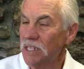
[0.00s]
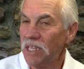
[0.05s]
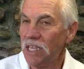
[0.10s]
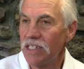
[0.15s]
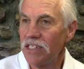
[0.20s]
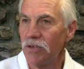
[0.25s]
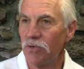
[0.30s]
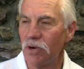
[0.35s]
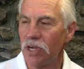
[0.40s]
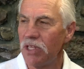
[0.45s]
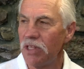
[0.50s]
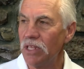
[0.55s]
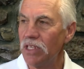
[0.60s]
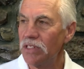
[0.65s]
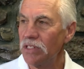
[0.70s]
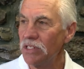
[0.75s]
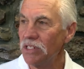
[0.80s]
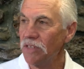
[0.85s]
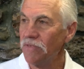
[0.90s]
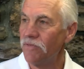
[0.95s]
That's the way
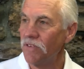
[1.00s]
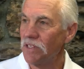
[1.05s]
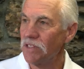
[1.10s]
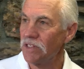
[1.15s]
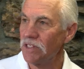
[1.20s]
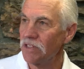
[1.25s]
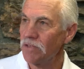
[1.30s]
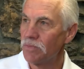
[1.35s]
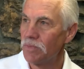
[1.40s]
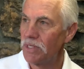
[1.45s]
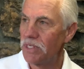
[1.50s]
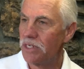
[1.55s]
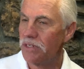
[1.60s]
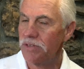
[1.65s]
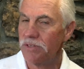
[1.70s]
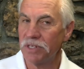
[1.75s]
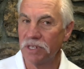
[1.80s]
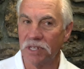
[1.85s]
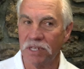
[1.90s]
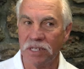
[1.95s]
this defense is
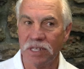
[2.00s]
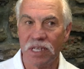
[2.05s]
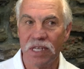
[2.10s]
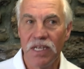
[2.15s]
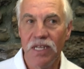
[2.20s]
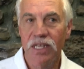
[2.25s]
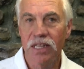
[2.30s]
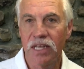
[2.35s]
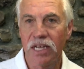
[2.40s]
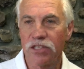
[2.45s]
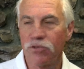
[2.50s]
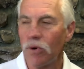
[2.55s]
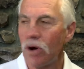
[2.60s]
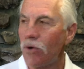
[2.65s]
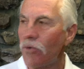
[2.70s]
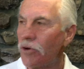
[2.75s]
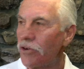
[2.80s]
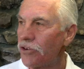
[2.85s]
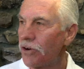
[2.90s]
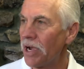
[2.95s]
built, and that's
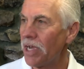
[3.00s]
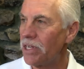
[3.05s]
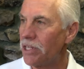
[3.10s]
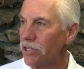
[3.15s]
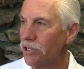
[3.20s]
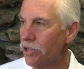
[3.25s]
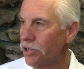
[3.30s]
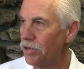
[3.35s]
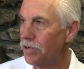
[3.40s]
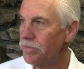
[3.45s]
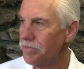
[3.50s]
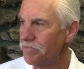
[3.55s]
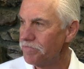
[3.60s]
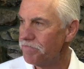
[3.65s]
what we're trying to do.